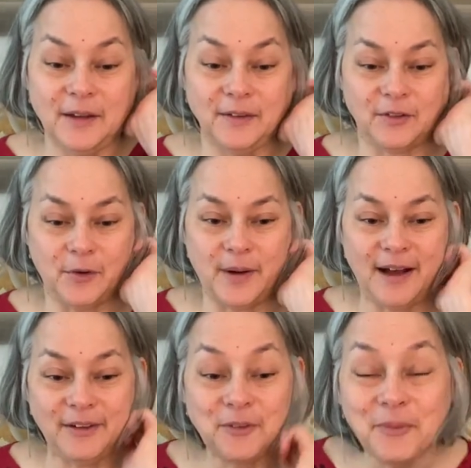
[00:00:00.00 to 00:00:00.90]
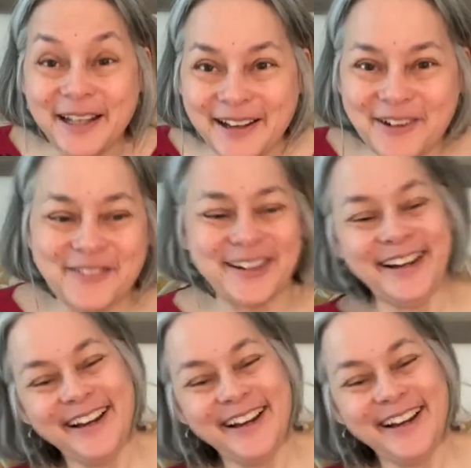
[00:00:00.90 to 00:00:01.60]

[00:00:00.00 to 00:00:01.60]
So I was reading over